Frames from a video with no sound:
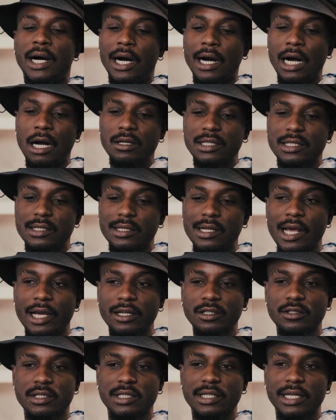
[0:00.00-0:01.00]
I'd
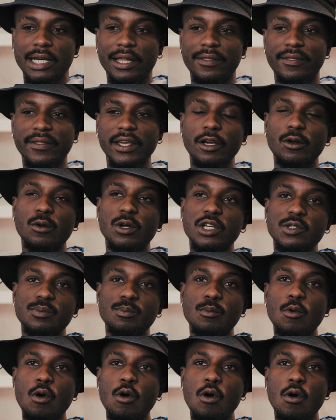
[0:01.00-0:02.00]
like to say I think it was
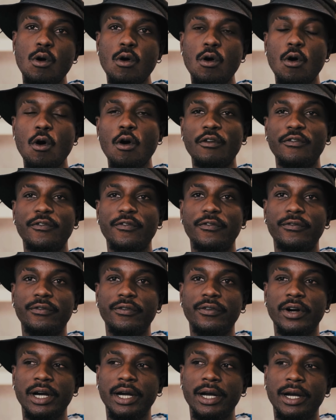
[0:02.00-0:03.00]
more of
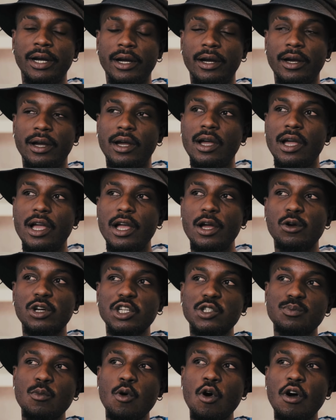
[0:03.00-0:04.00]

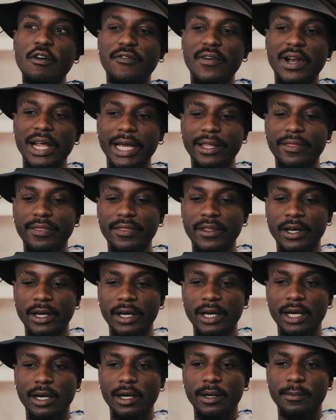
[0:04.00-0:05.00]
like
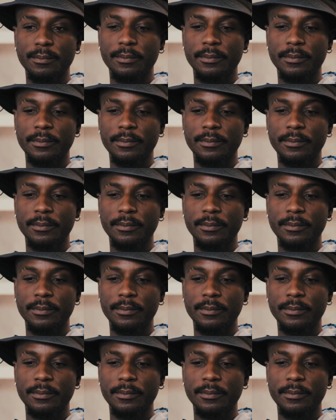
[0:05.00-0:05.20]
the